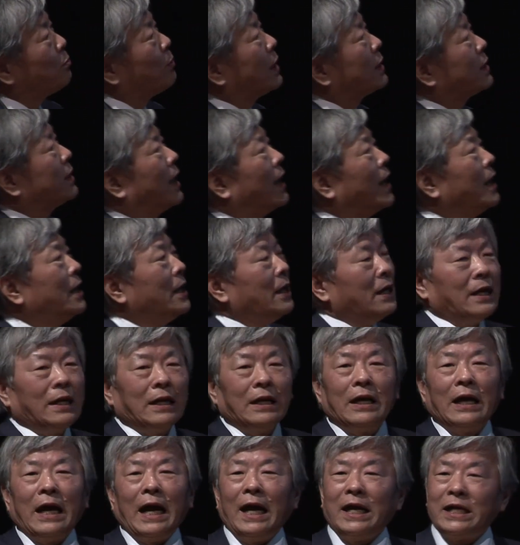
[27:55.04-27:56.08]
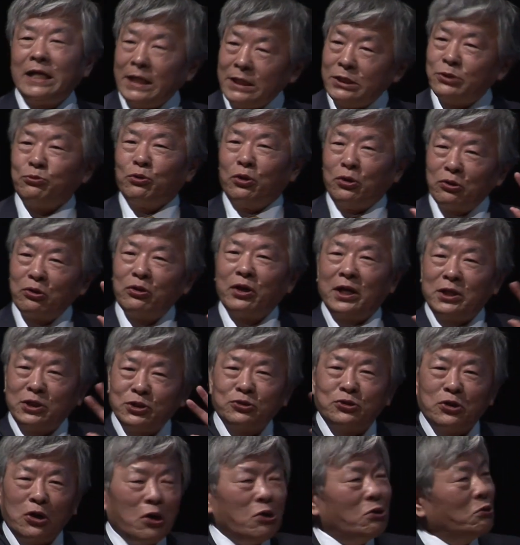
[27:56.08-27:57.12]
but I just want to let
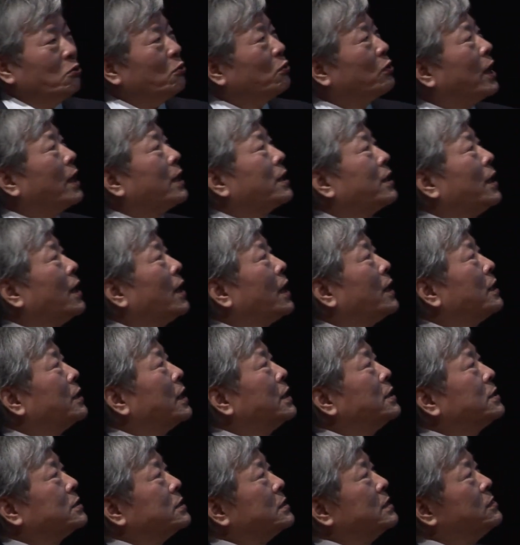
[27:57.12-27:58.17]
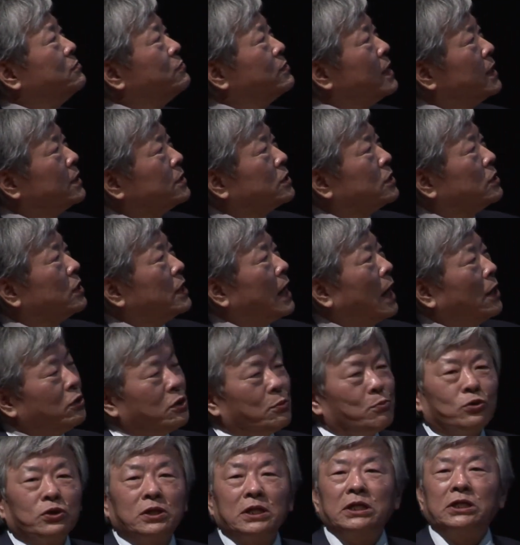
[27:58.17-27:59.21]
you know that in these
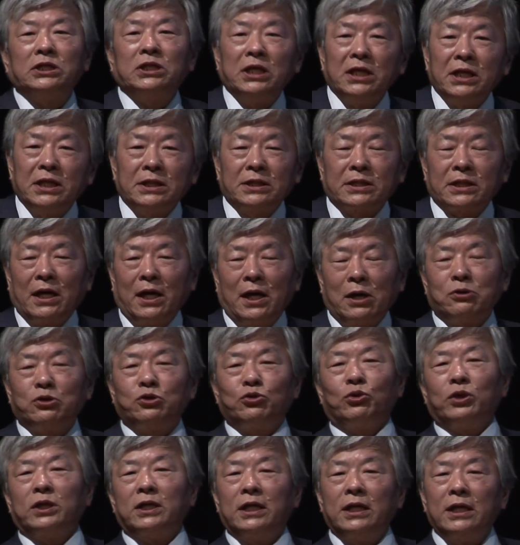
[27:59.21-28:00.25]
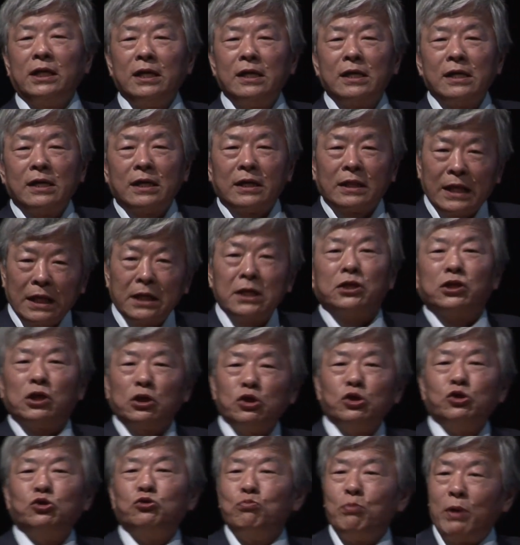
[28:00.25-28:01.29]
antibody genes, actually, there is a new